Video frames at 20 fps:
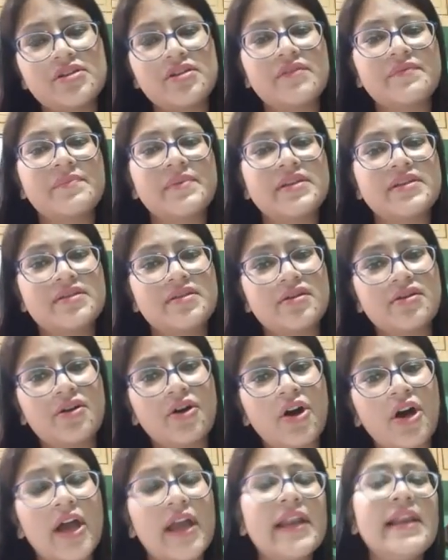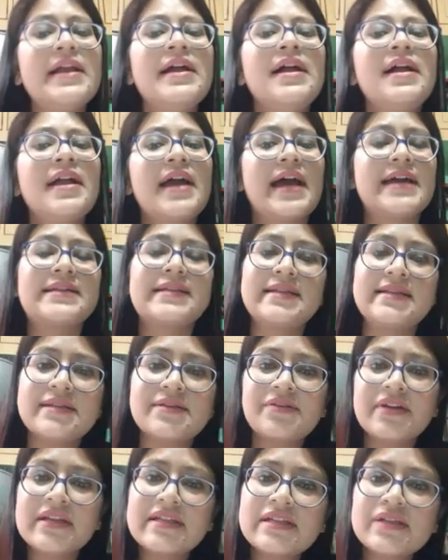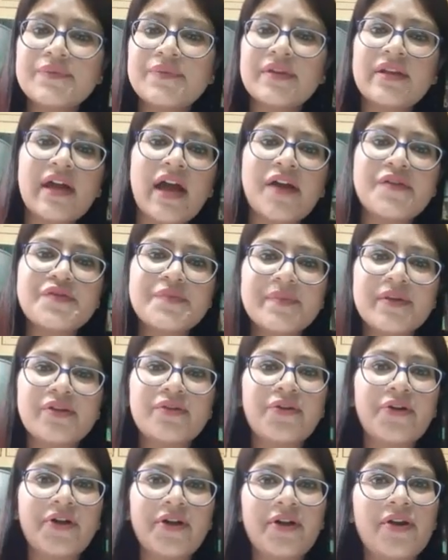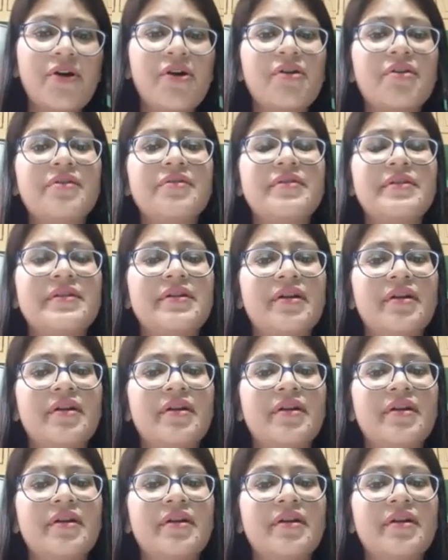mustard oil adulterated with arginine oil, or